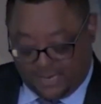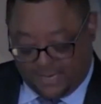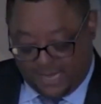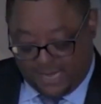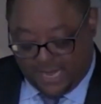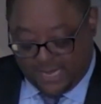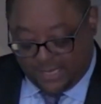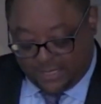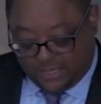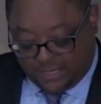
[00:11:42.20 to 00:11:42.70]

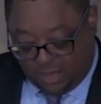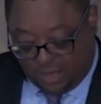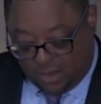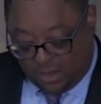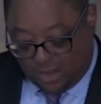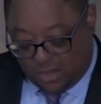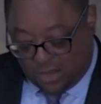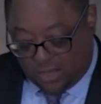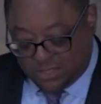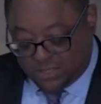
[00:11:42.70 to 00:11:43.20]
And it
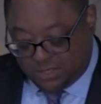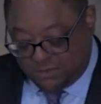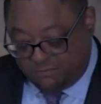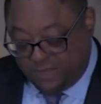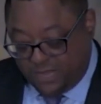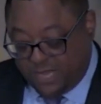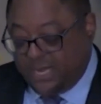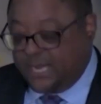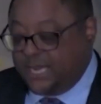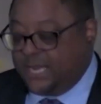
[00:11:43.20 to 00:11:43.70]
caused
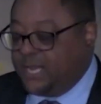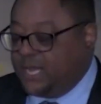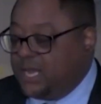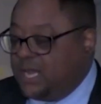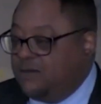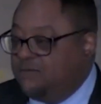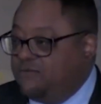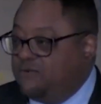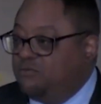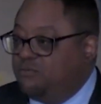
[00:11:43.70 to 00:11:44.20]
many
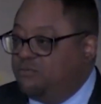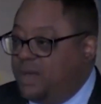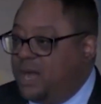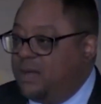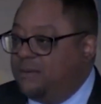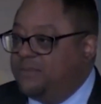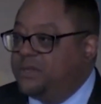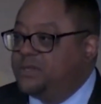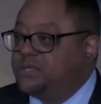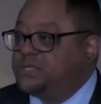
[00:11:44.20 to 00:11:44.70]
of
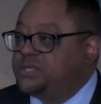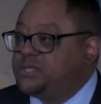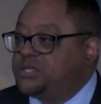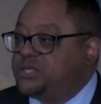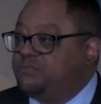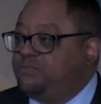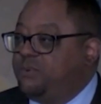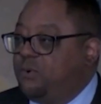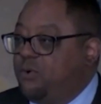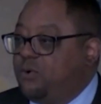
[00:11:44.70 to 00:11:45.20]
Obama's
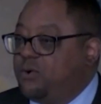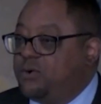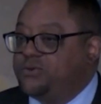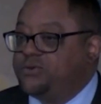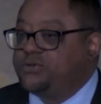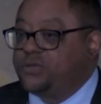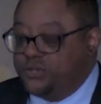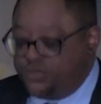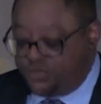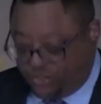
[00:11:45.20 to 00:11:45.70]

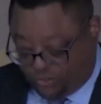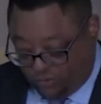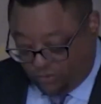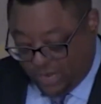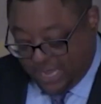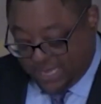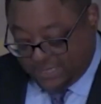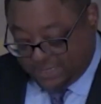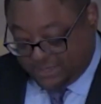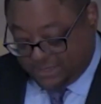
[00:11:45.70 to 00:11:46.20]
supporters
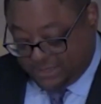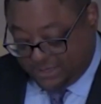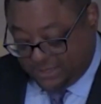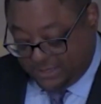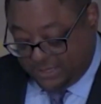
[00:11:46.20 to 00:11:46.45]
stress.